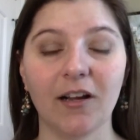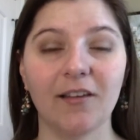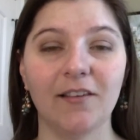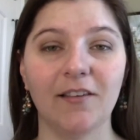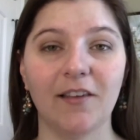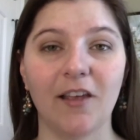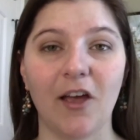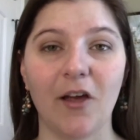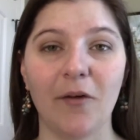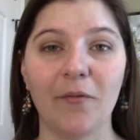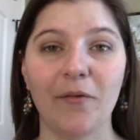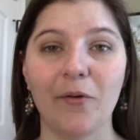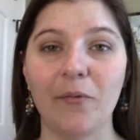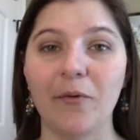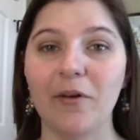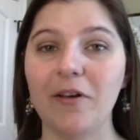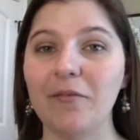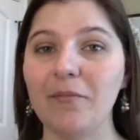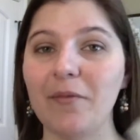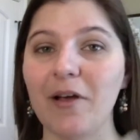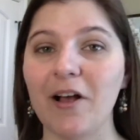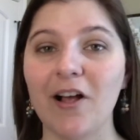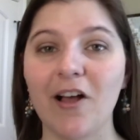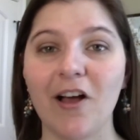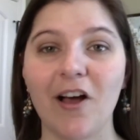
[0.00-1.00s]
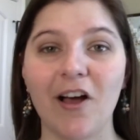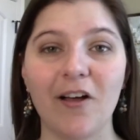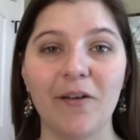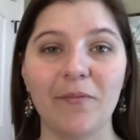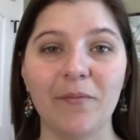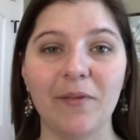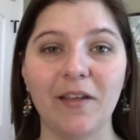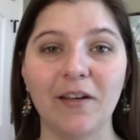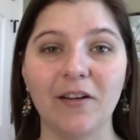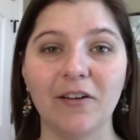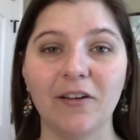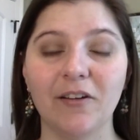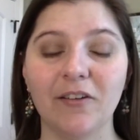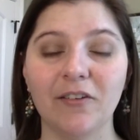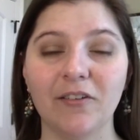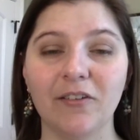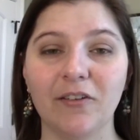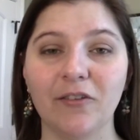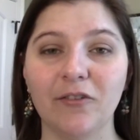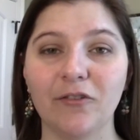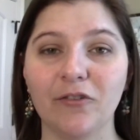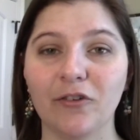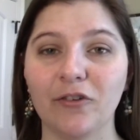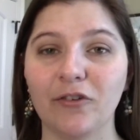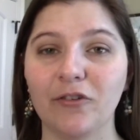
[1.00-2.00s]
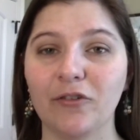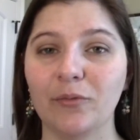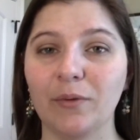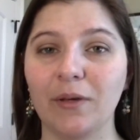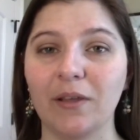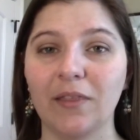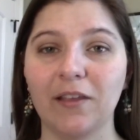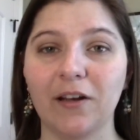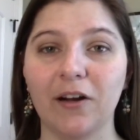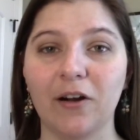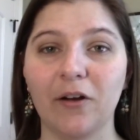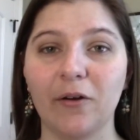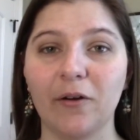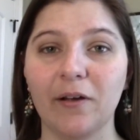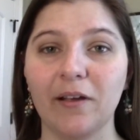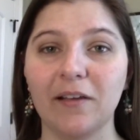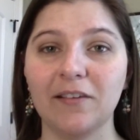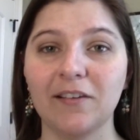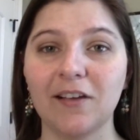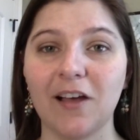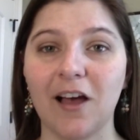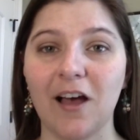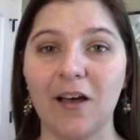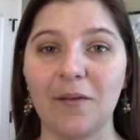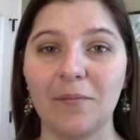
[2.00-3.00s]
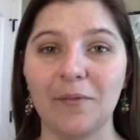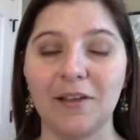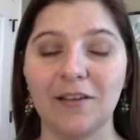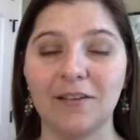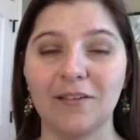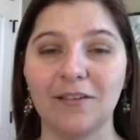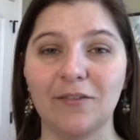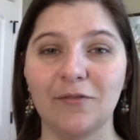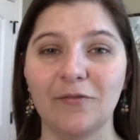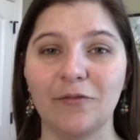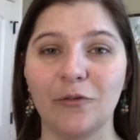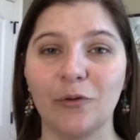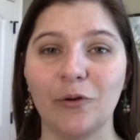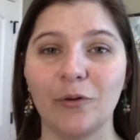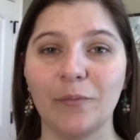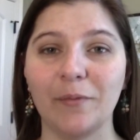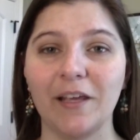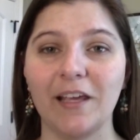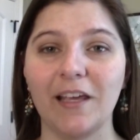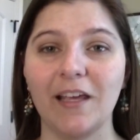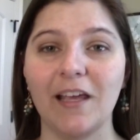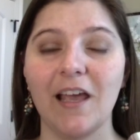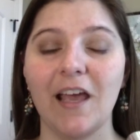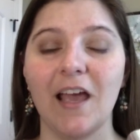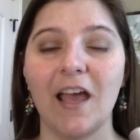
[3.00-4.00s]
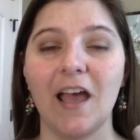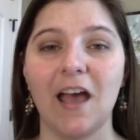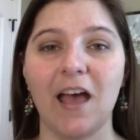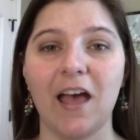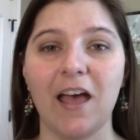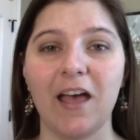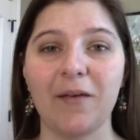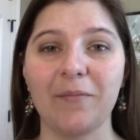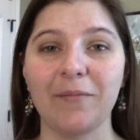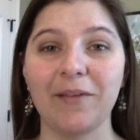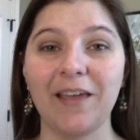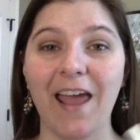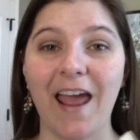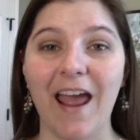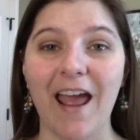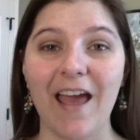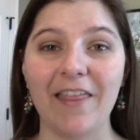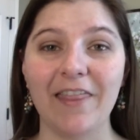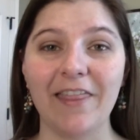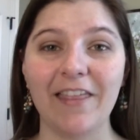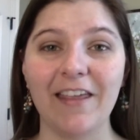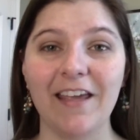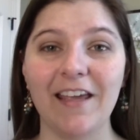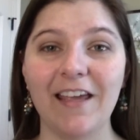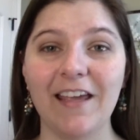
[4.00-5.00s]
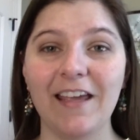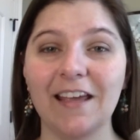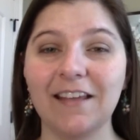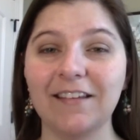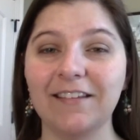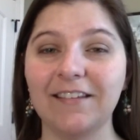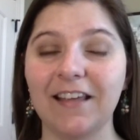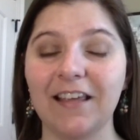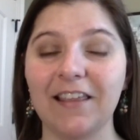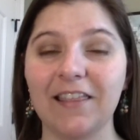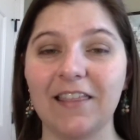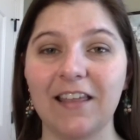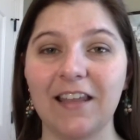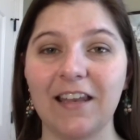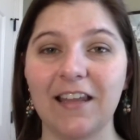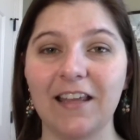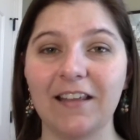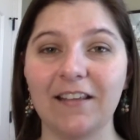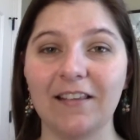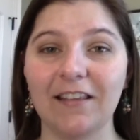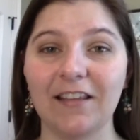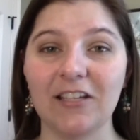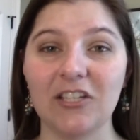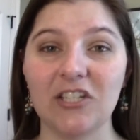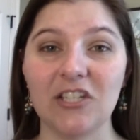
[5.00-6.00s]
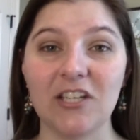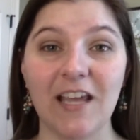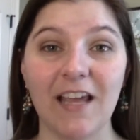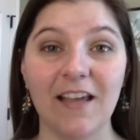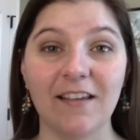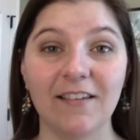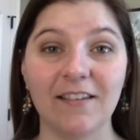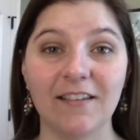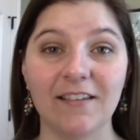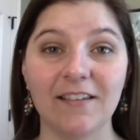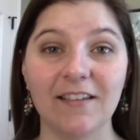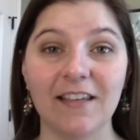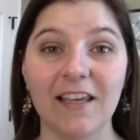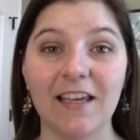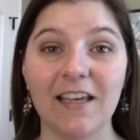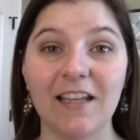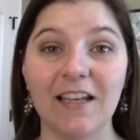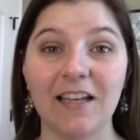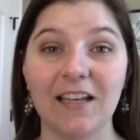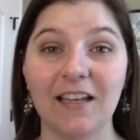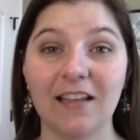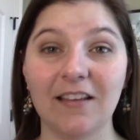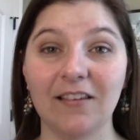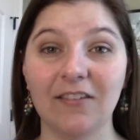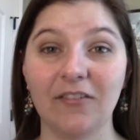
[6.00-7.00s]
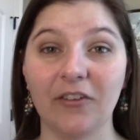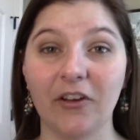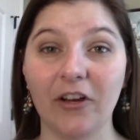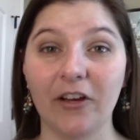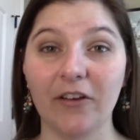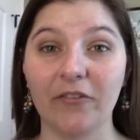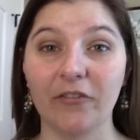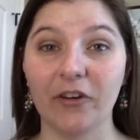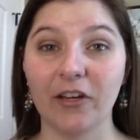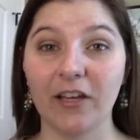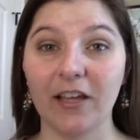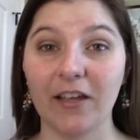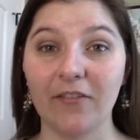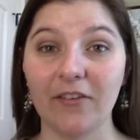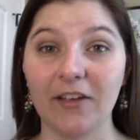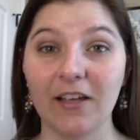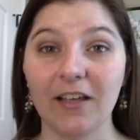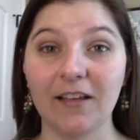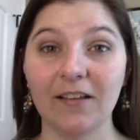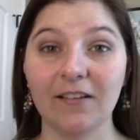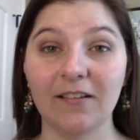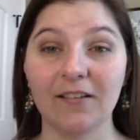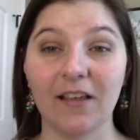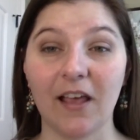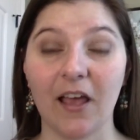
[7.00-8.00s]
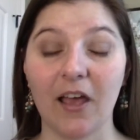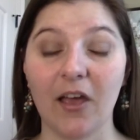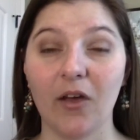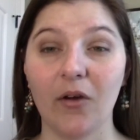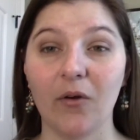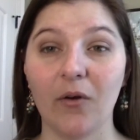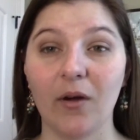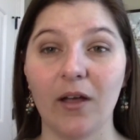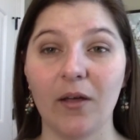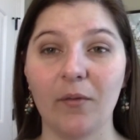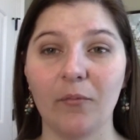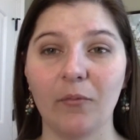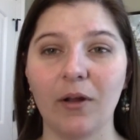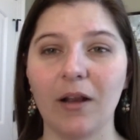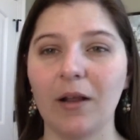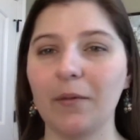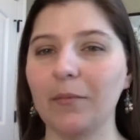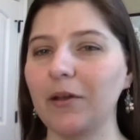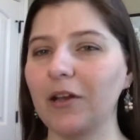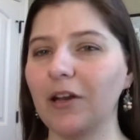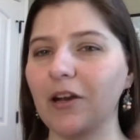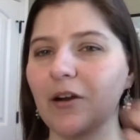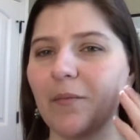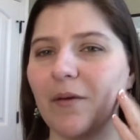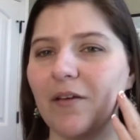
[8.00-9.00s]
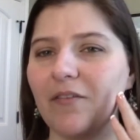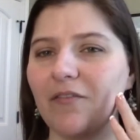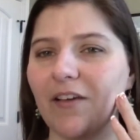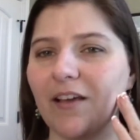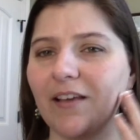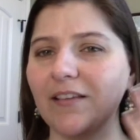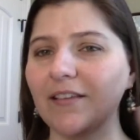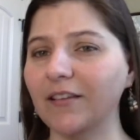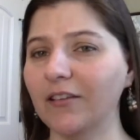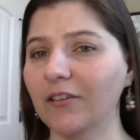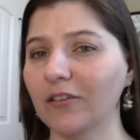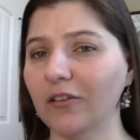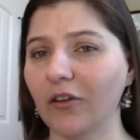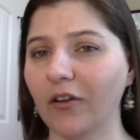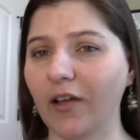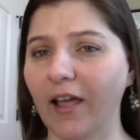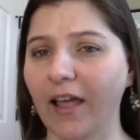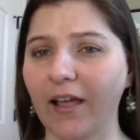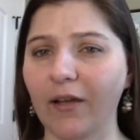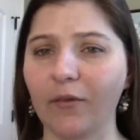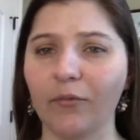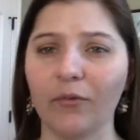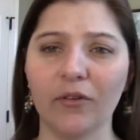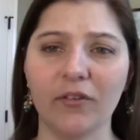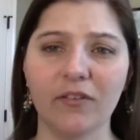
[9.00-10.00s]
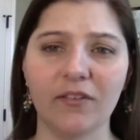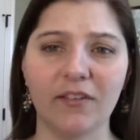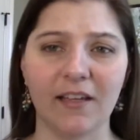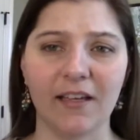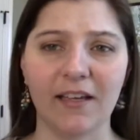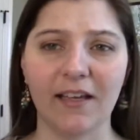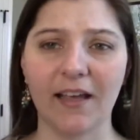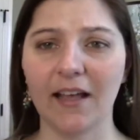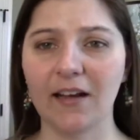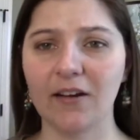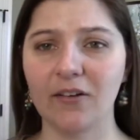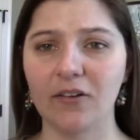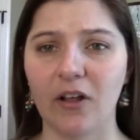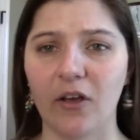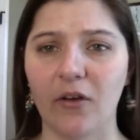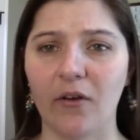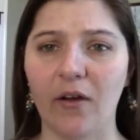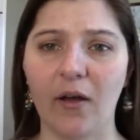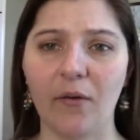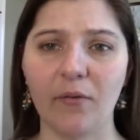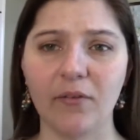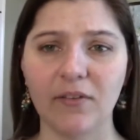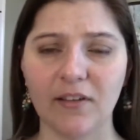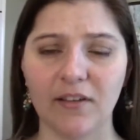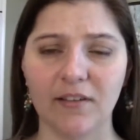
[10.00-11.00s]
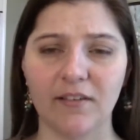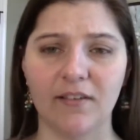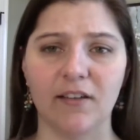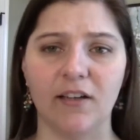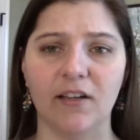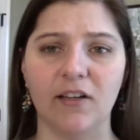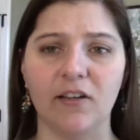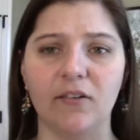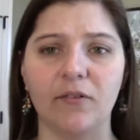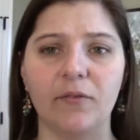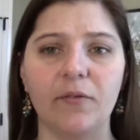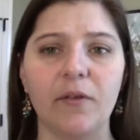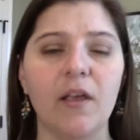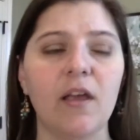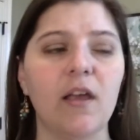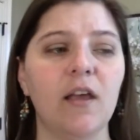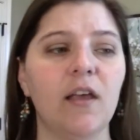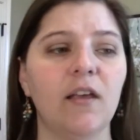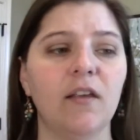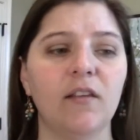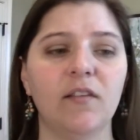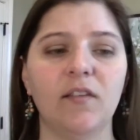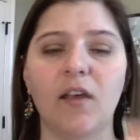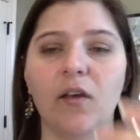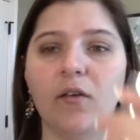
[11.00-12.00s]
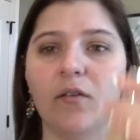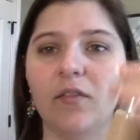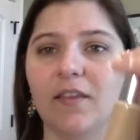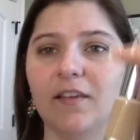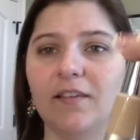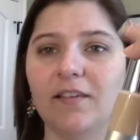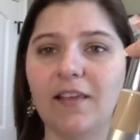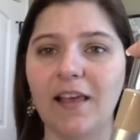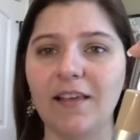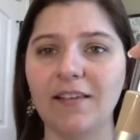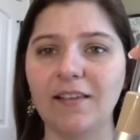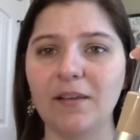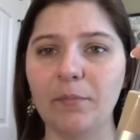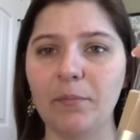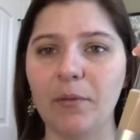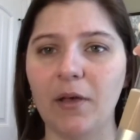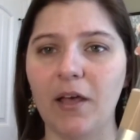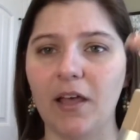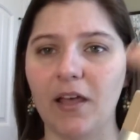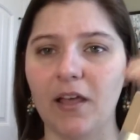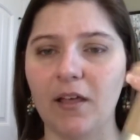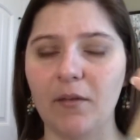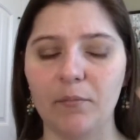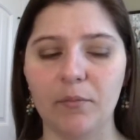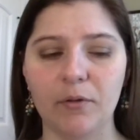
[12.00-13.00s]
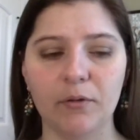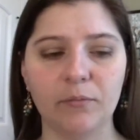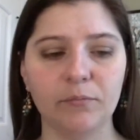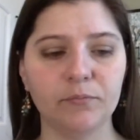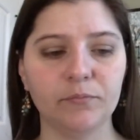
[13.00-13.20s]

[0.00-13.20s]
So, but one of my commenters, who's real sweet, that always comments for me, Kathy, said that she has this kit and it's very forgiving. So when I put it on my face, it looked okay. We'll see. I don't know. I was concerned. So this has a pump.